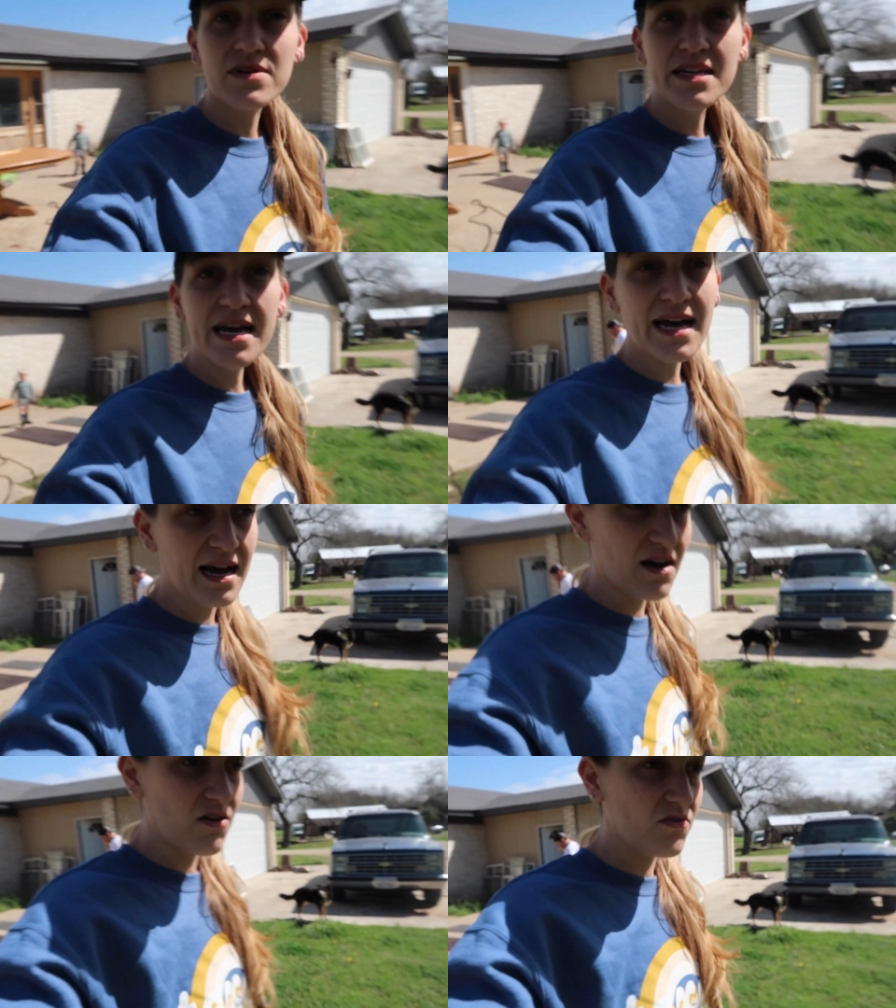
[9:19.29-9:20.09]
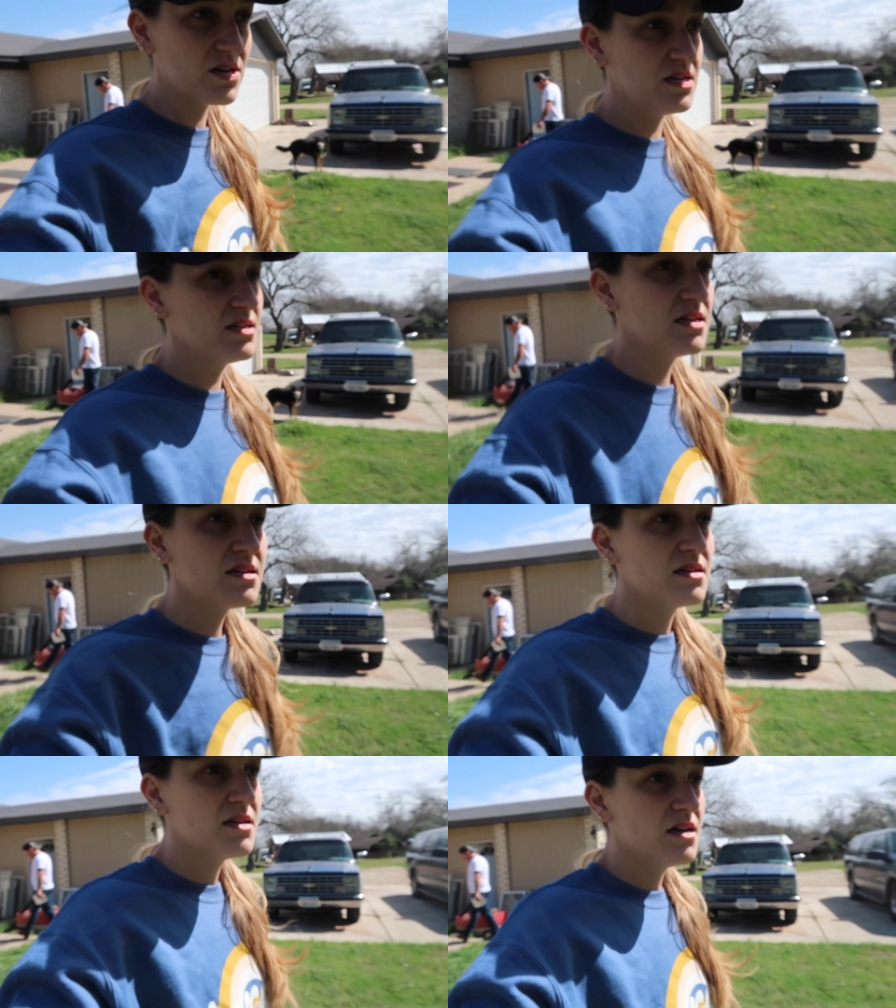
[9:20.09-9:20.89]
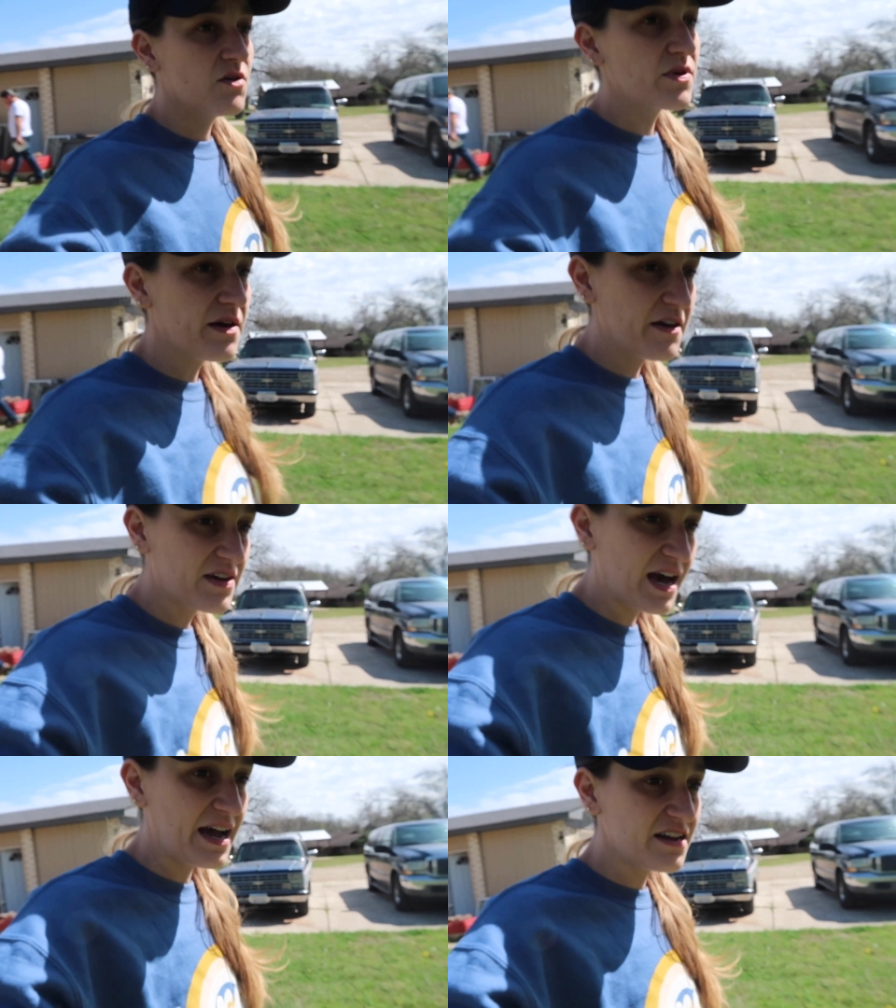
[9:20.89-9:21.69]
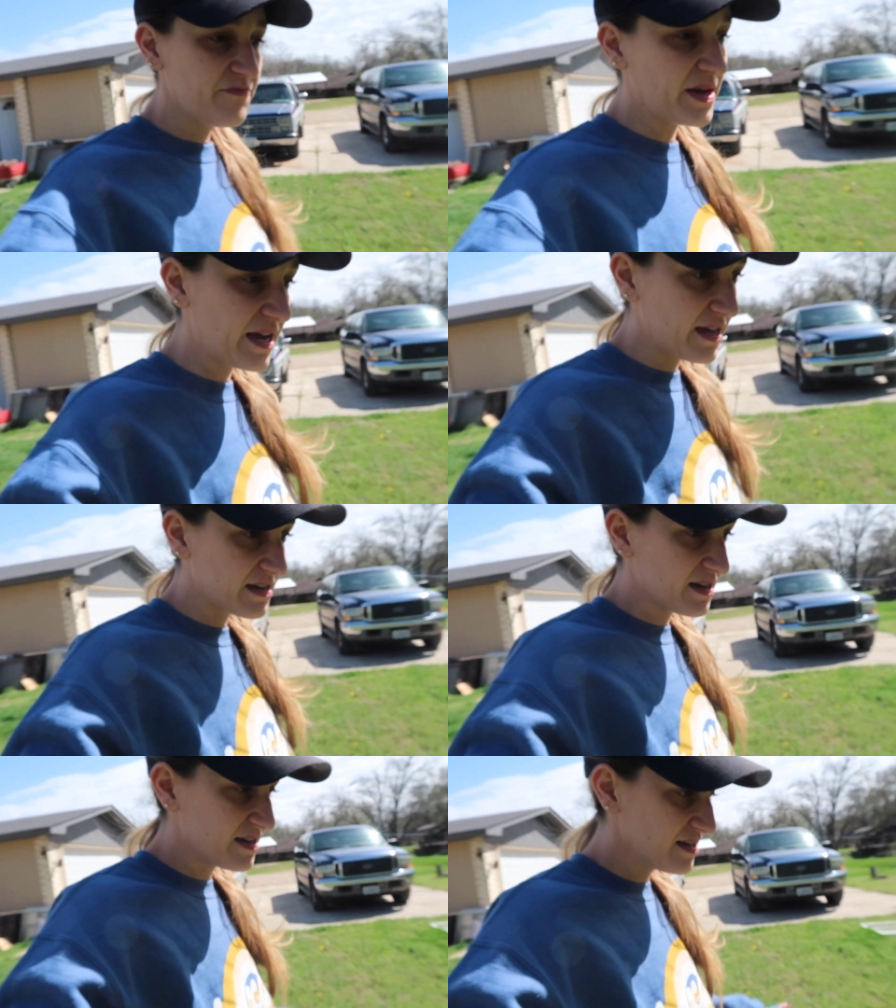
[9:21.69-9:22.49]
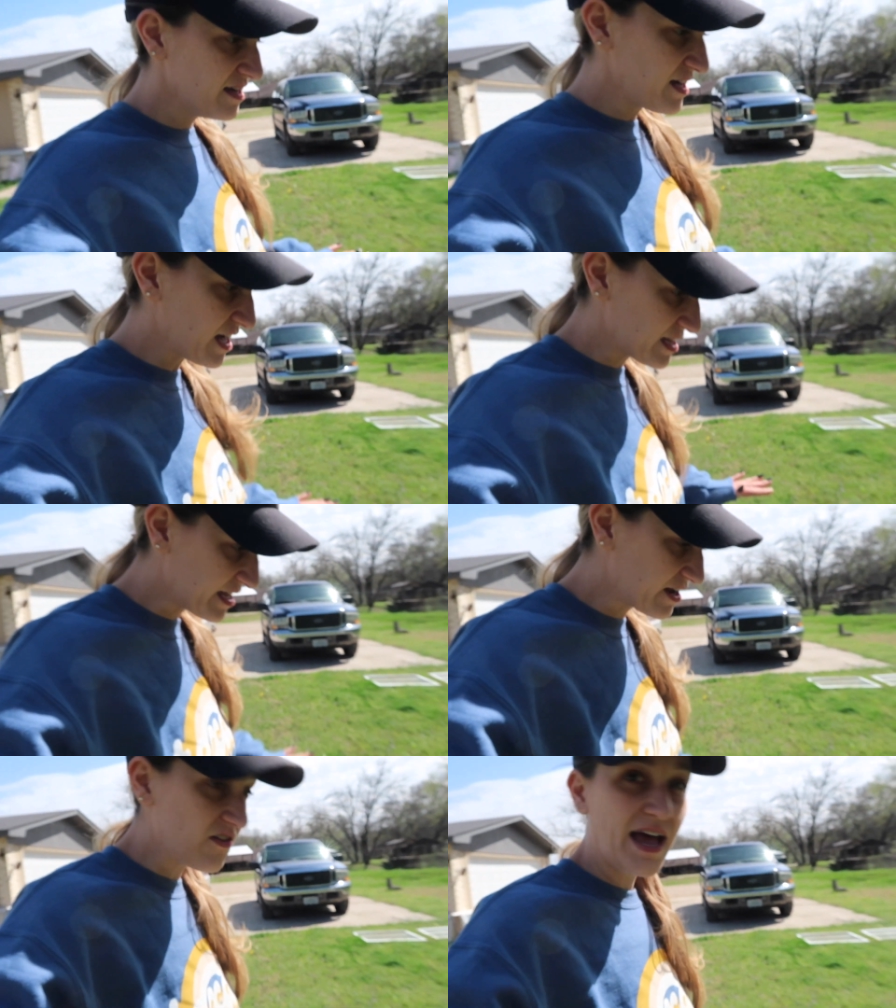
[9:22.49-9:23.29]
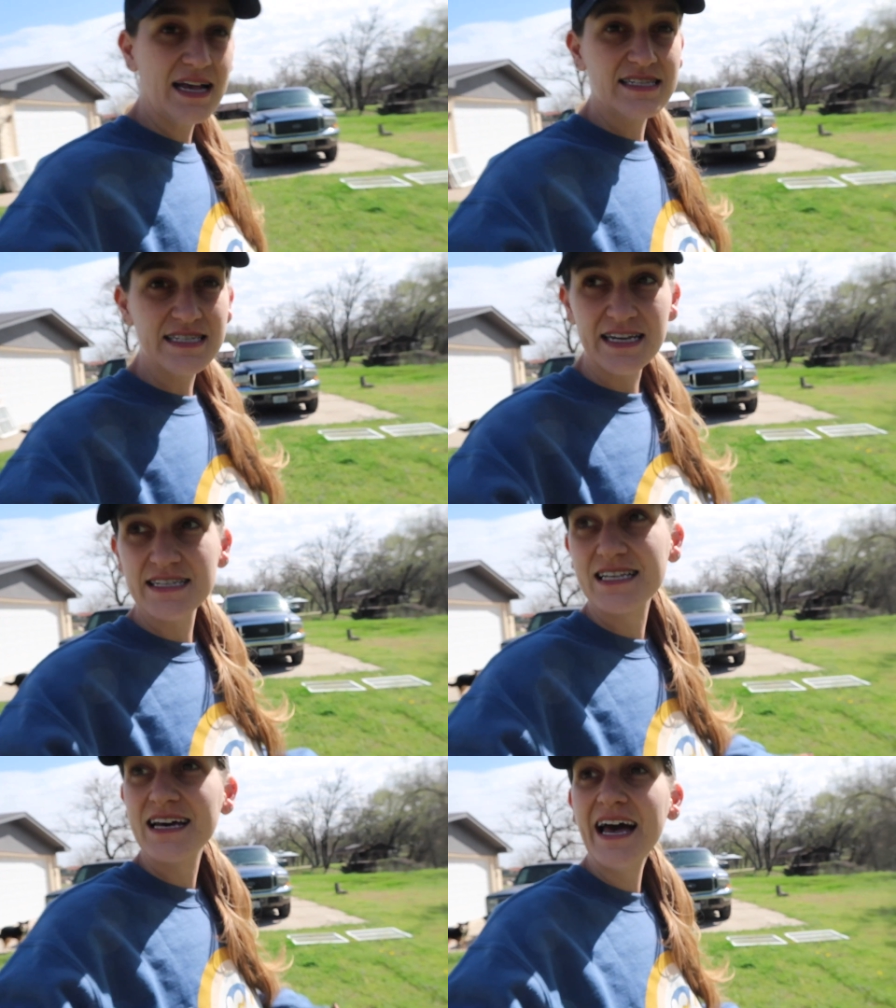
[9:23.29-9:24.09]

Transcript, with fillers: so now, we, I've kind of been a little hesitant to,